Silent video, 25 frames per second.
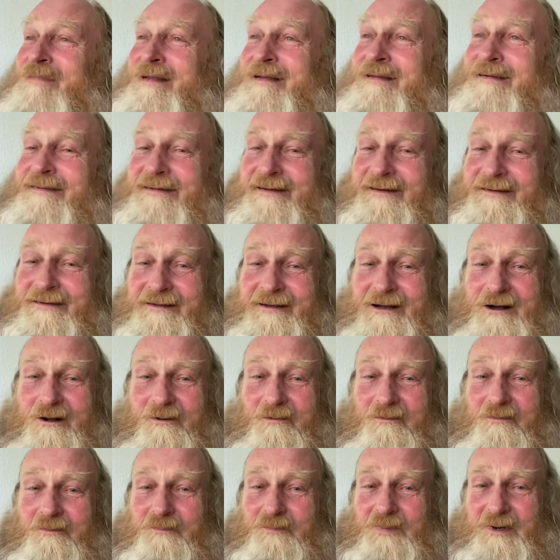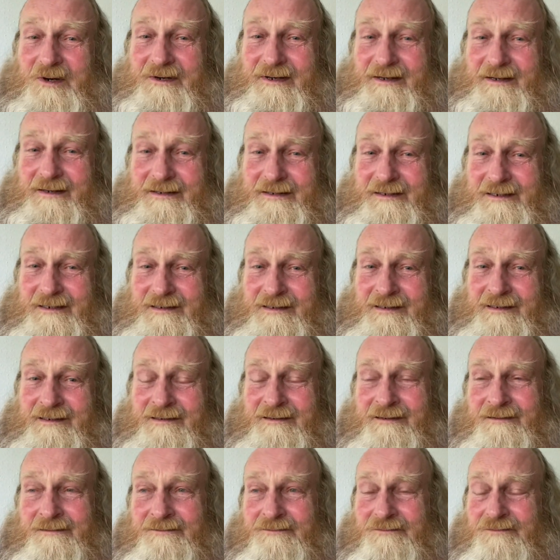So the old body is
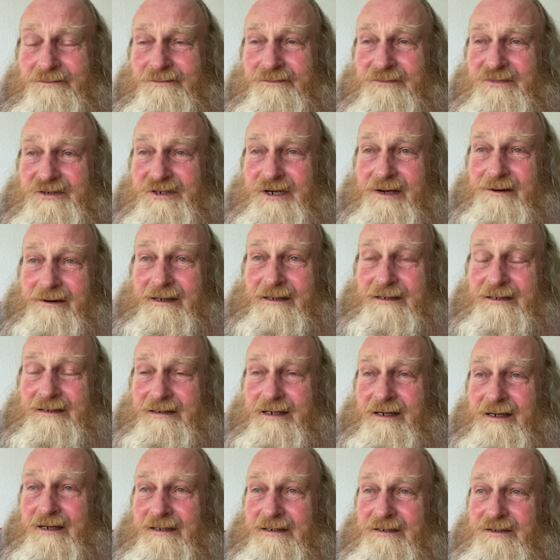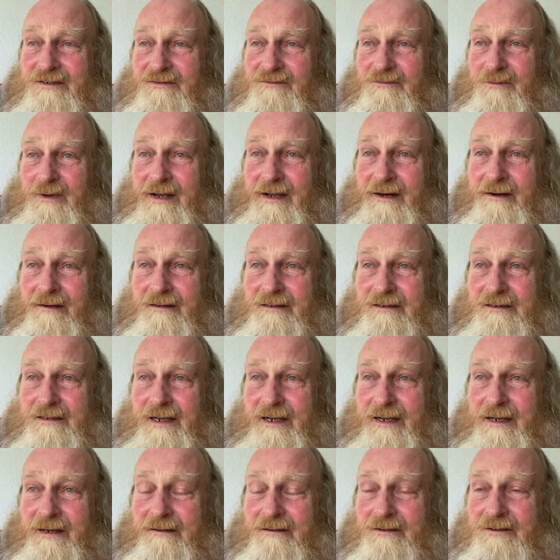showing signs of wear and
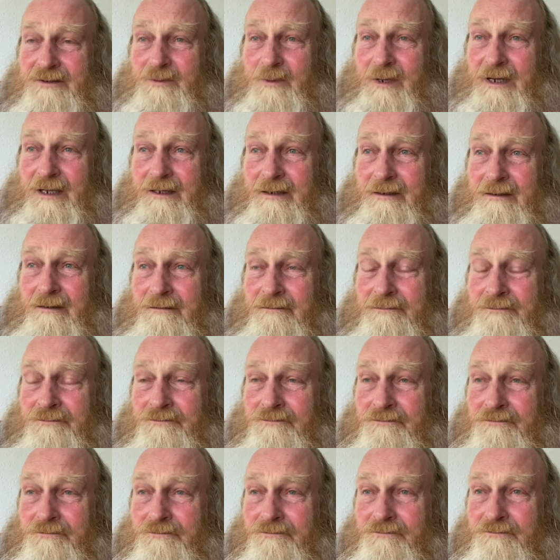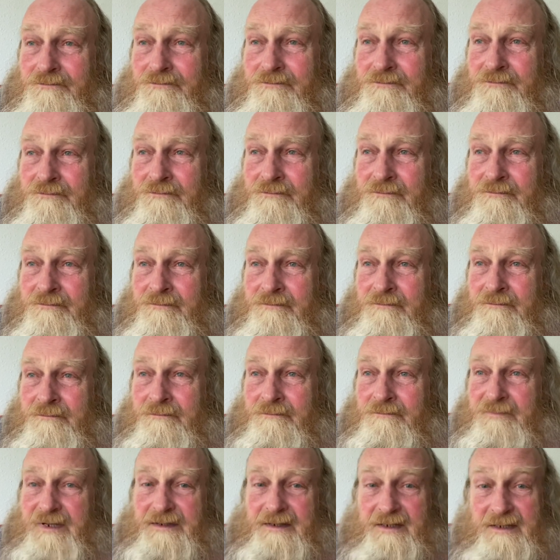tear as well.
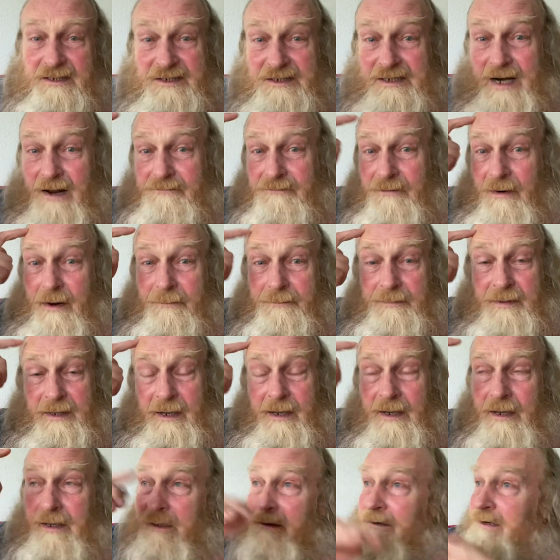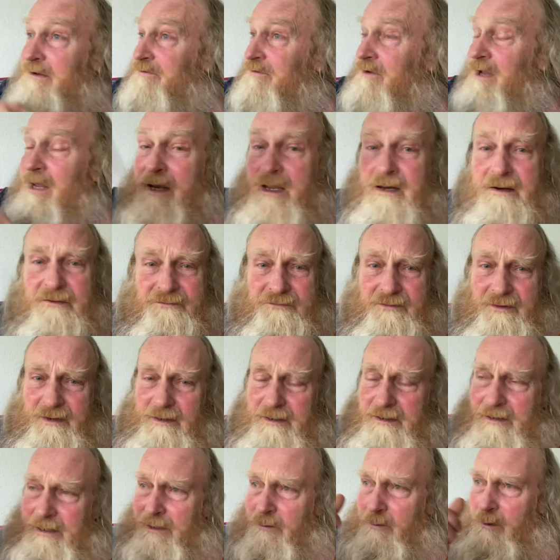But the stuff up here is
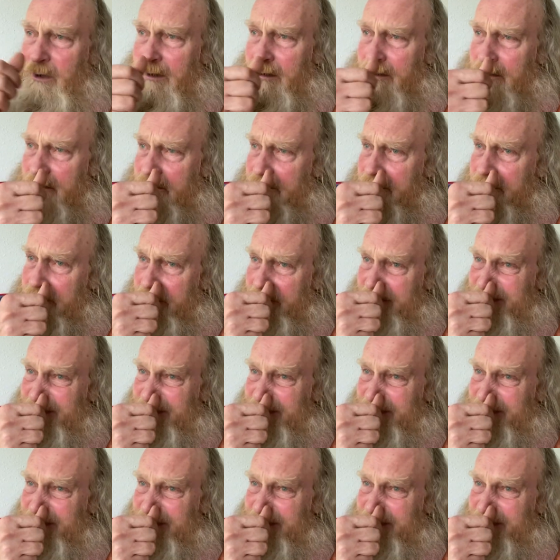infinitely worse.